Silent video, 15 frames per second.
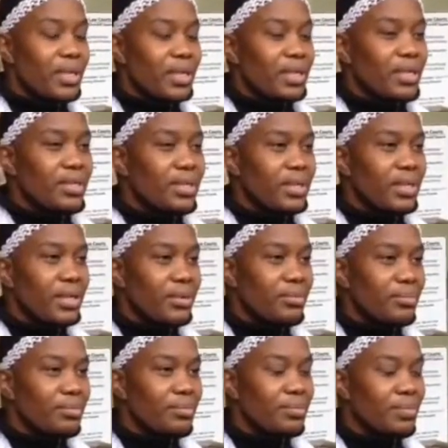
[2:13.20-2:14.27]
and
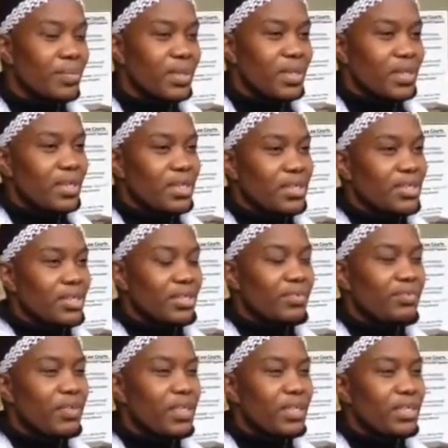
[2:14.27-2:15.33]
um, it's
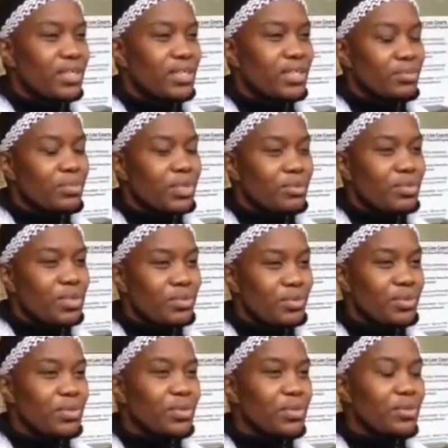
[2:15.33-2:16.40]
just funny because sometimes she
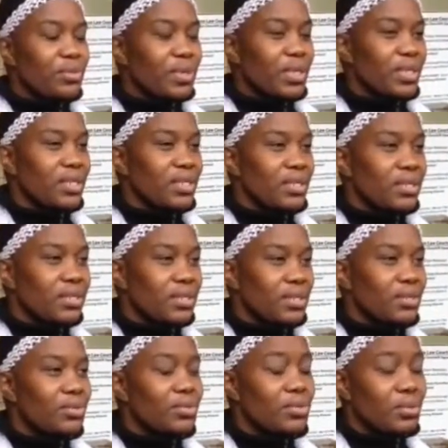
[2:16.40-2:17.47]
would go and
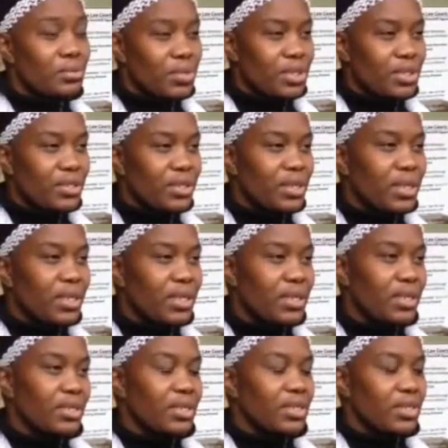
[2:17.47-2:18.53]
you don't know where she's gone,
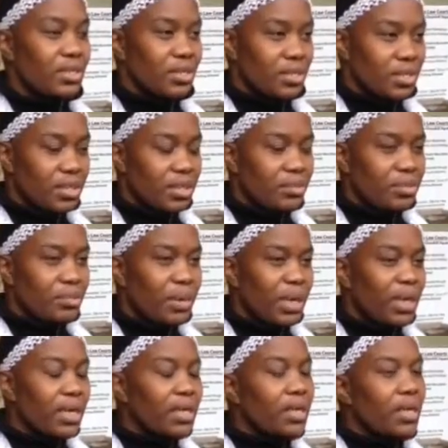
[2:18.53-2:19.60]
and then she just comes
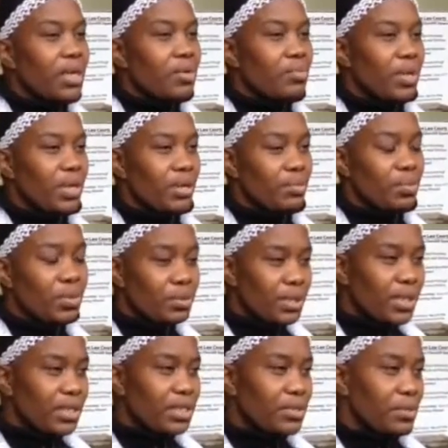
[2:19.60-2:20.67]
back. But then we know
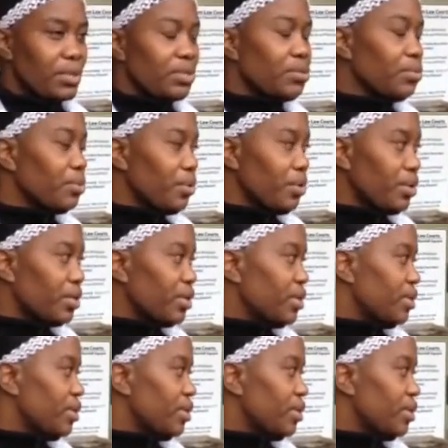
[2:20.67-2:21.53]
that she went to work.